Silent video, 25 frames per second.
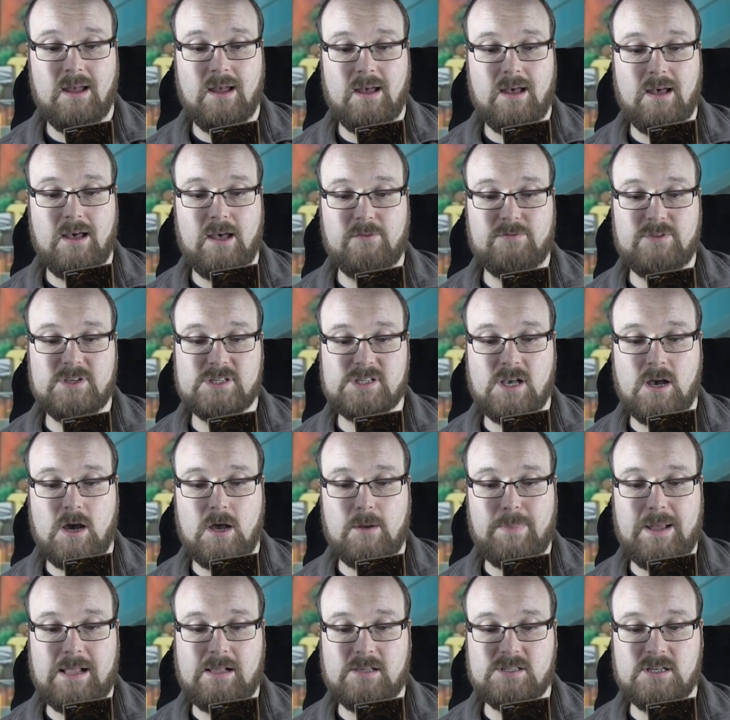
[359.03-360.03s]
If this
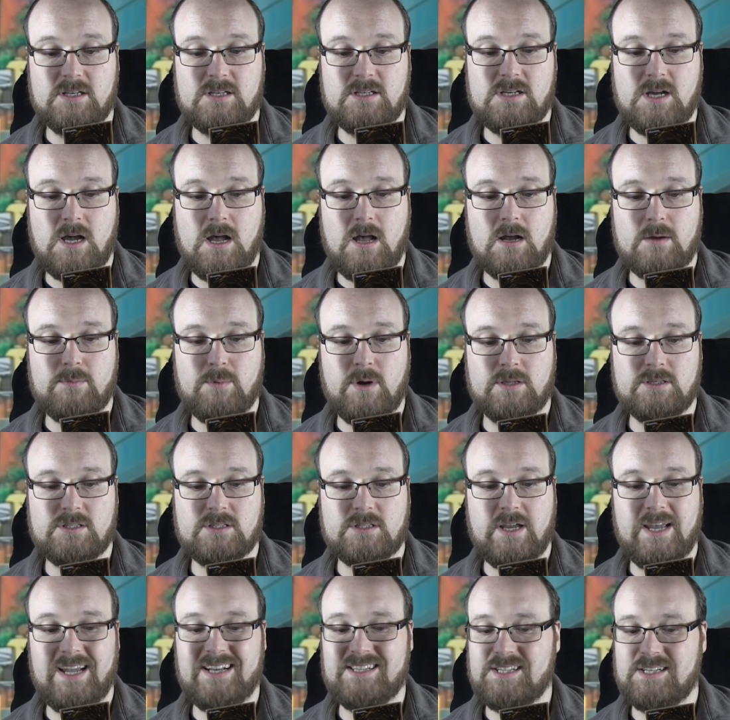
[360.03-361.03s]
card battles a dark
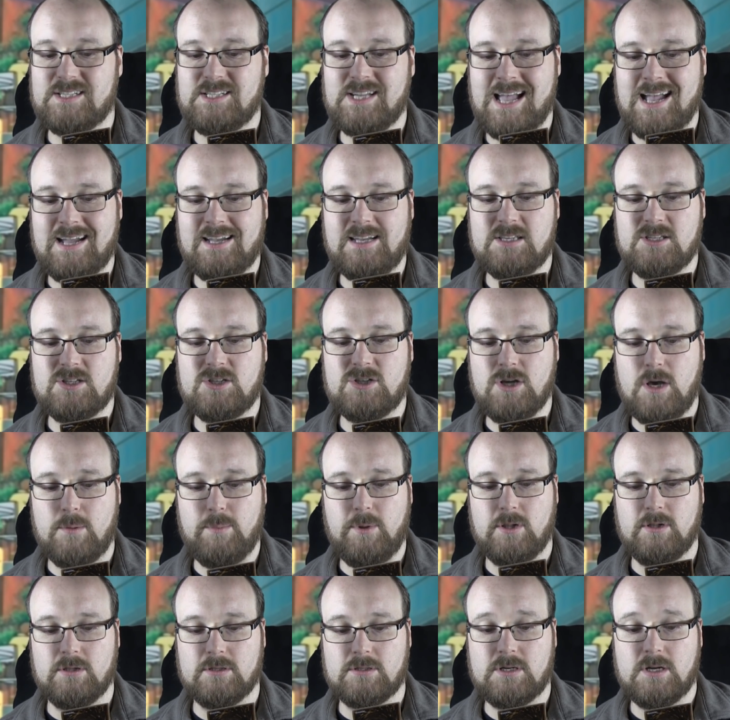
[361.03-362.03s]
monster, its attack is
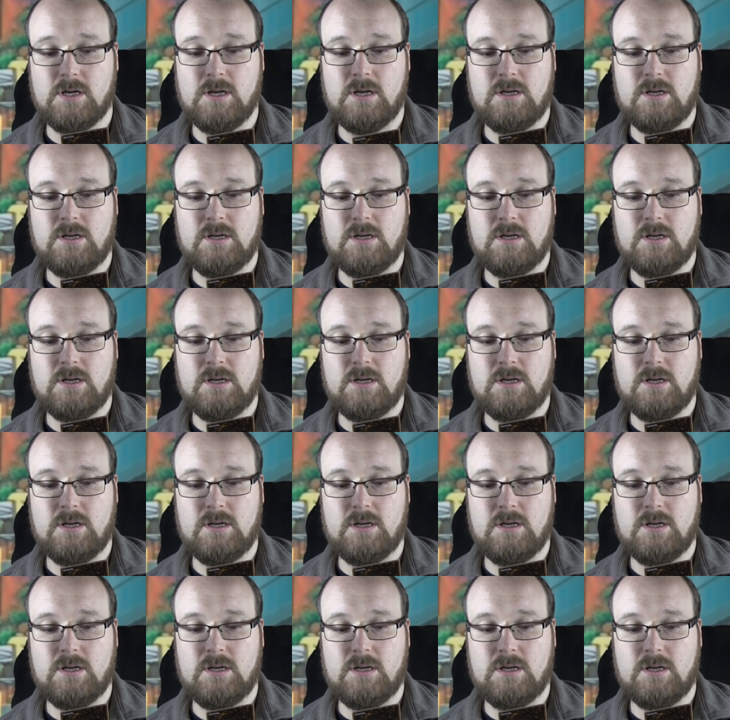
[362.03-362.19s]
doubled